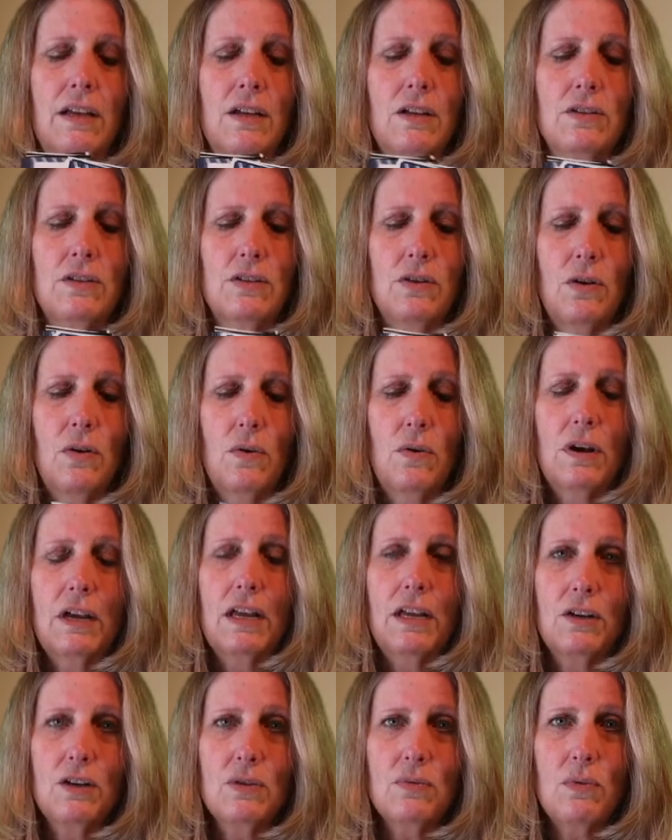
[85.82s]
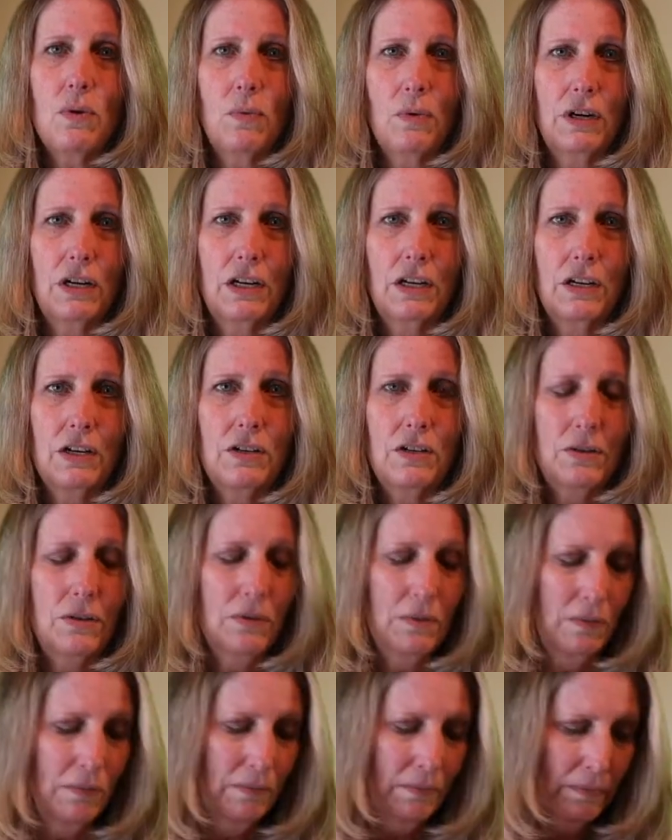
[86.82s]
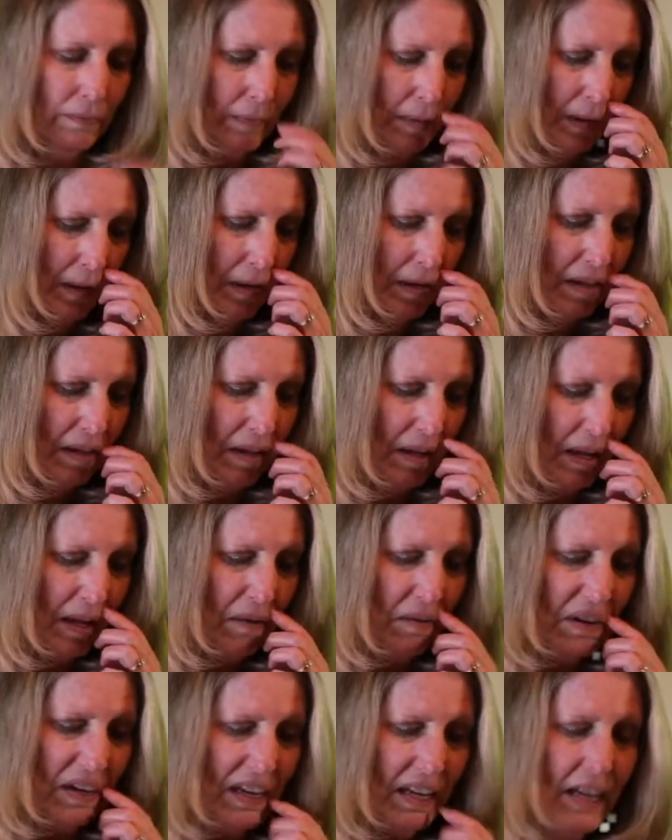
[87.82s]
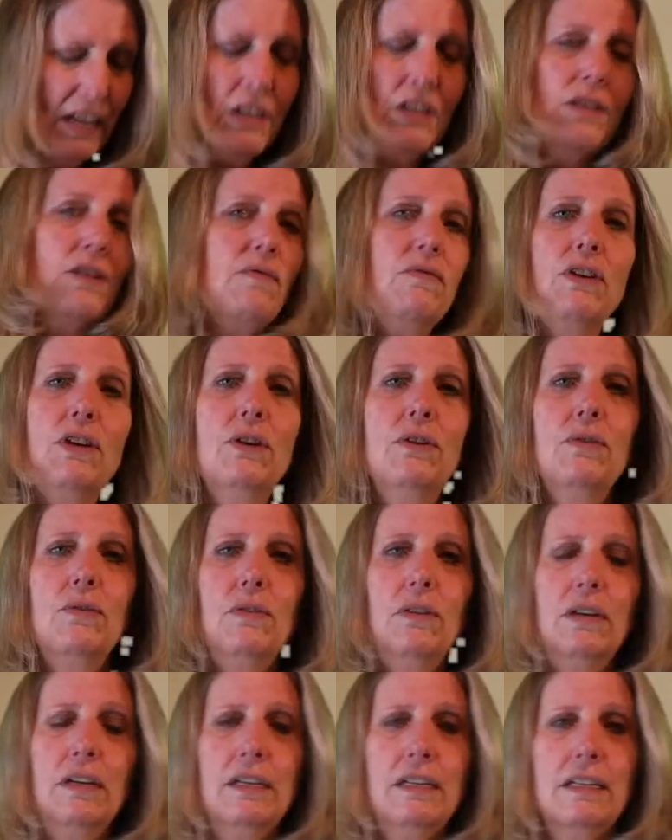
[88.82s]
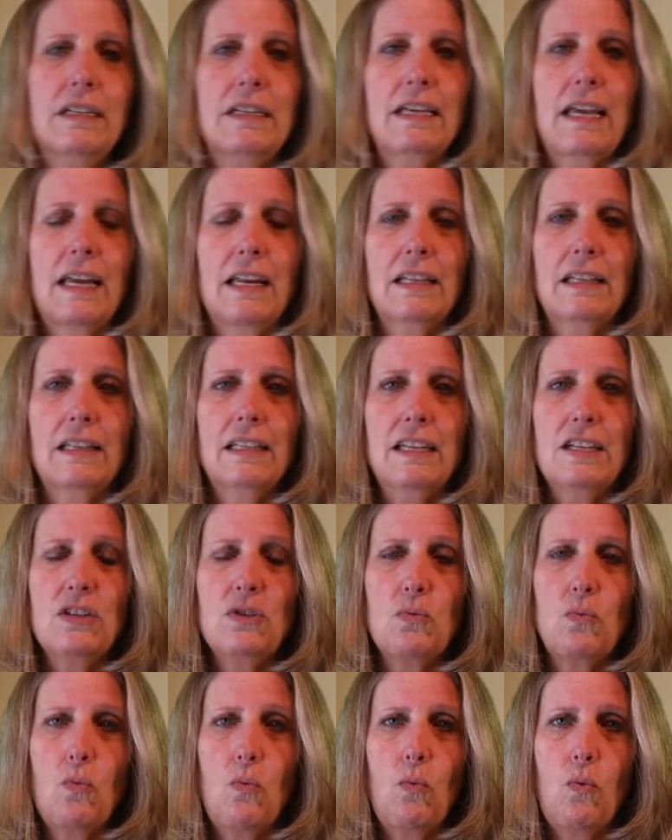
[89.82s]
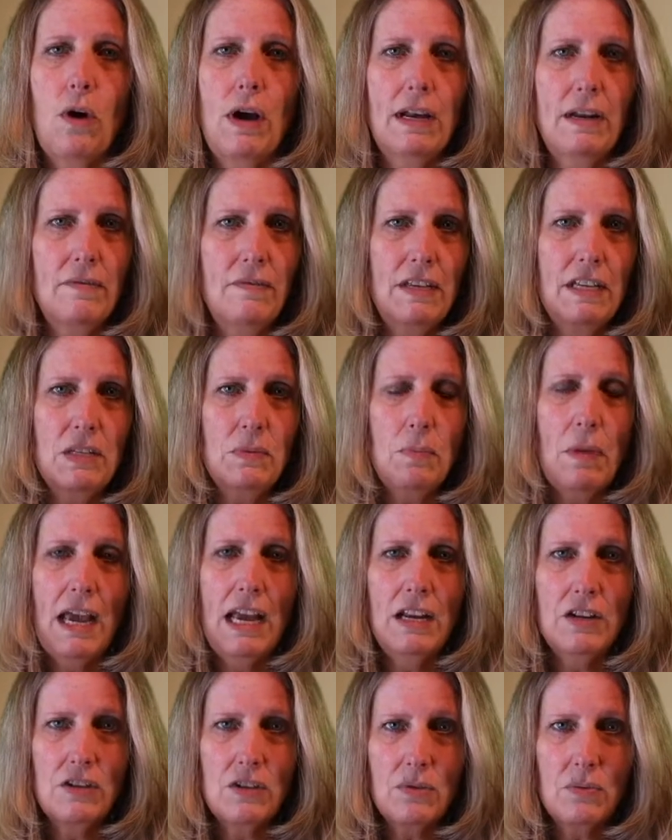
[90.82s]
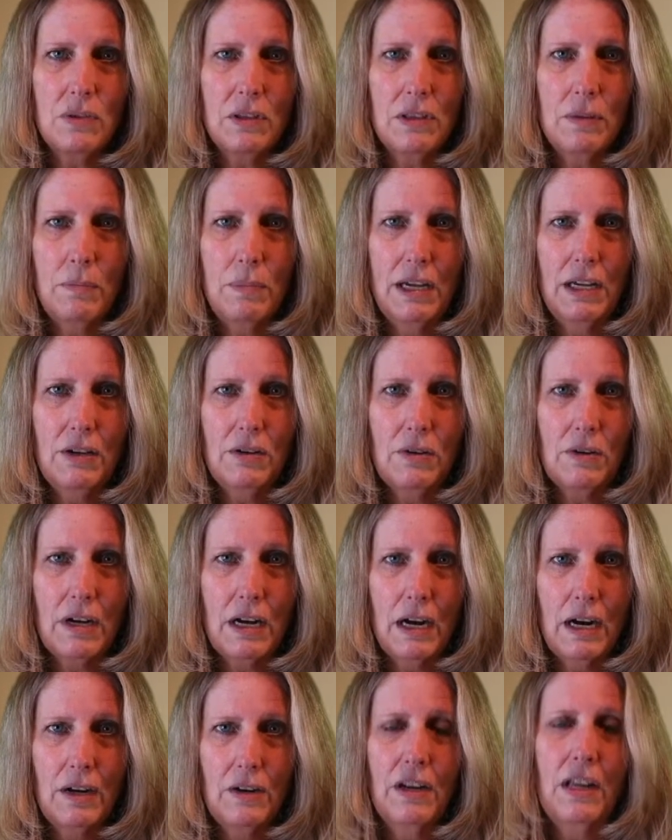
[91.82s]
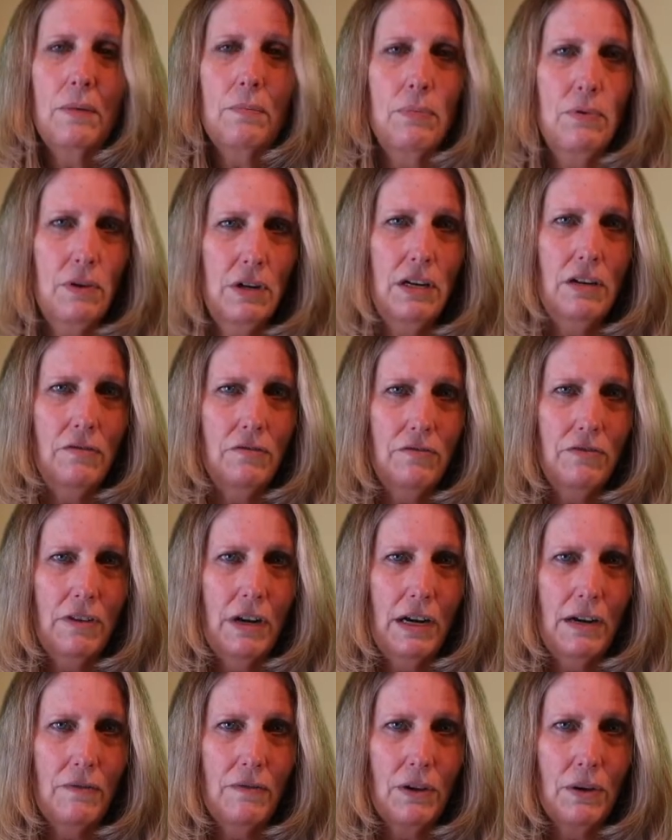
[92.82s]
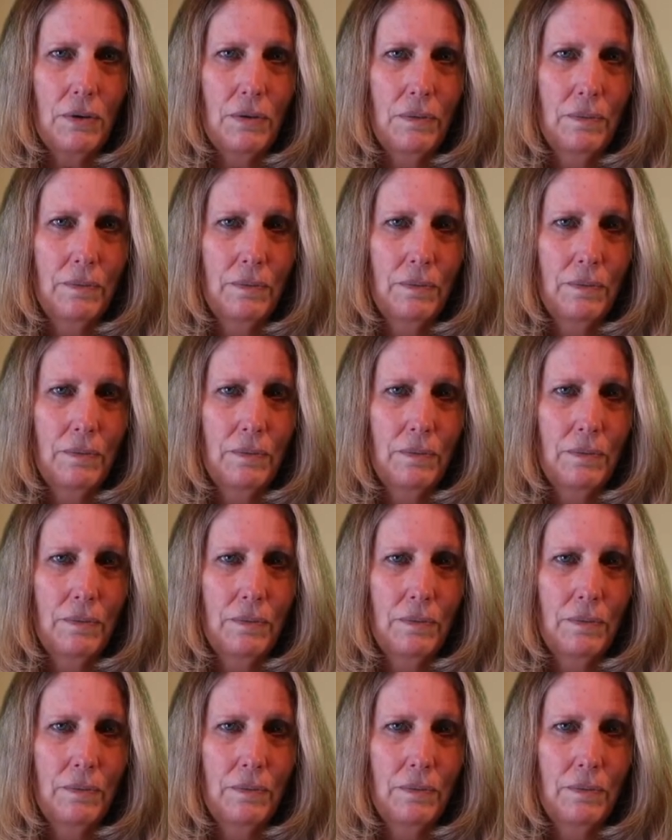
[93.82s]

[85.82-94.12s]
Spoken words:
So here's what we're going to do. I want each of you to get at least one of these pages with the bingo card and put it in front of you.